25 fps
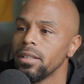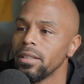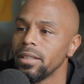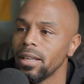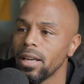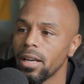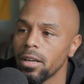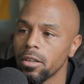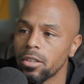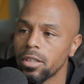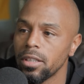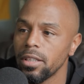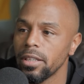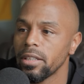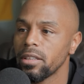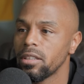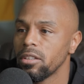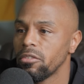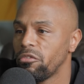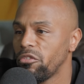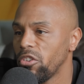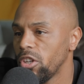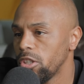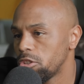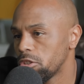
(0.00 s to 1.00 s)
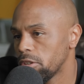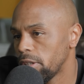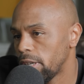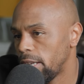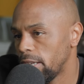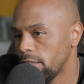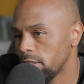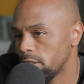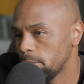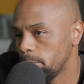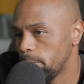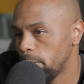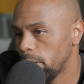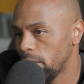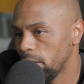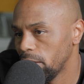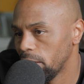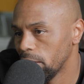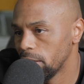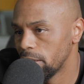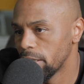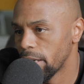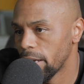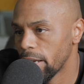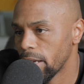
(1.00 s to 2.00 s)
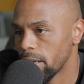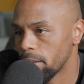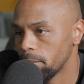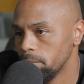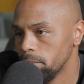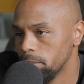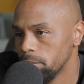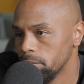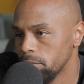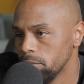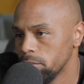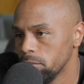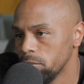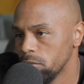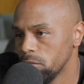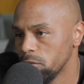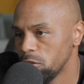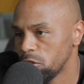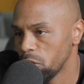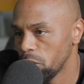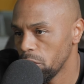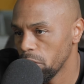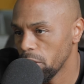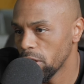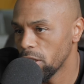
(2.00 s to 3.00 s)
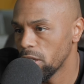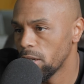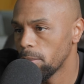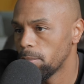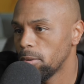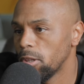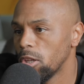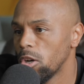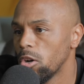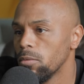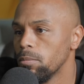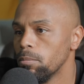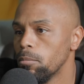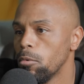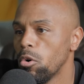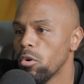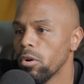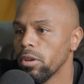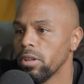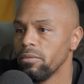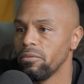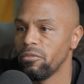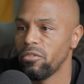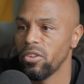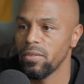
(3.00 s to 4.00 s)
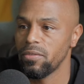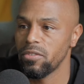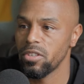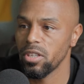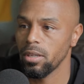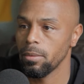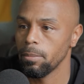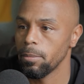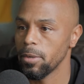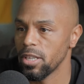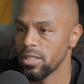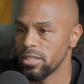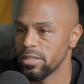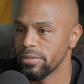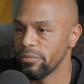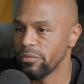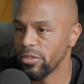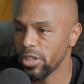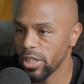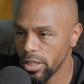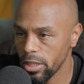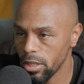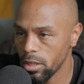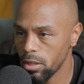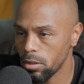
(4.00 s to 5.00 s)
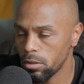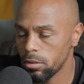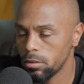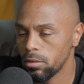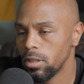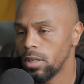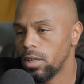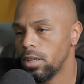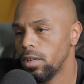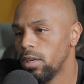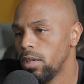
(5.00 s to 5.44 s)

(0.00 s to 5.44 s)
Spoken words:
Now click the feature eligibility tab, so you can upload more than 15 minutes of video,